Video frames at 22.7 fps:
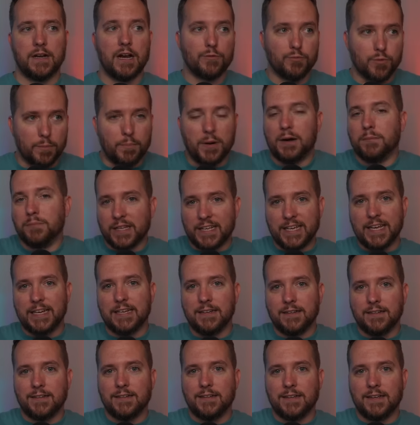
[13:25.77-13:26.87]
a
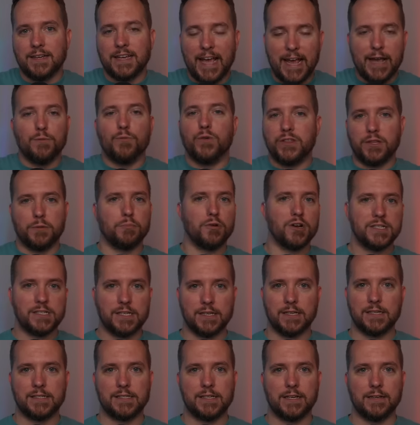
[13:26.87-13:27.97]
Republican can't win the
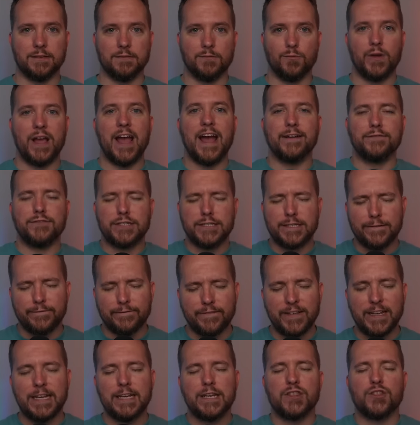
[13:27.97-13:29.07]
presidency. We have to
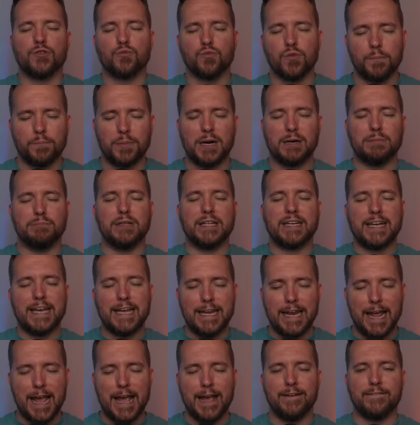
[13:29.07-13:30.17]
defeat the
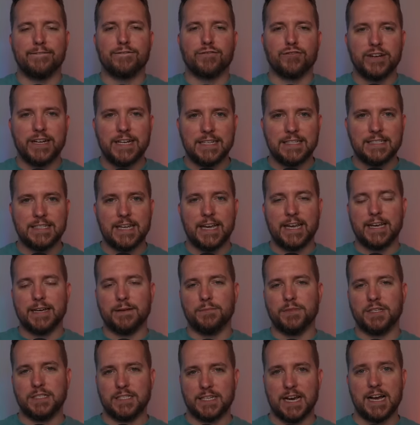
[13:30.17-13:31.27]
Republican every
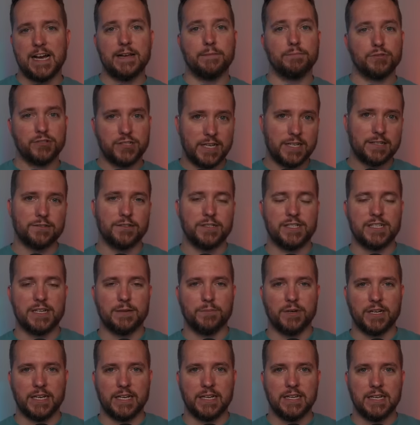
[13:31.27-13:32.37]
damn time, particularly
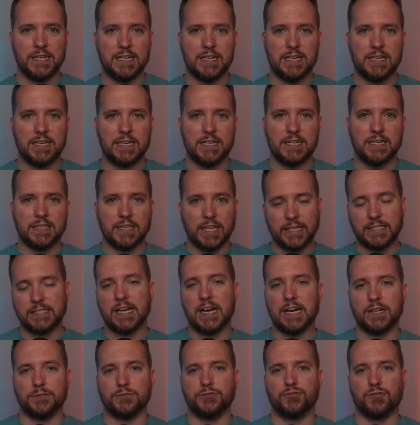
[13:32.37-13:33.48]
somebody like
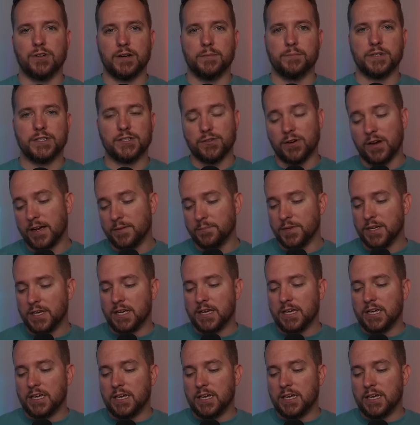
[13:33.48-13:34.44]
Donald Trump. And so I'm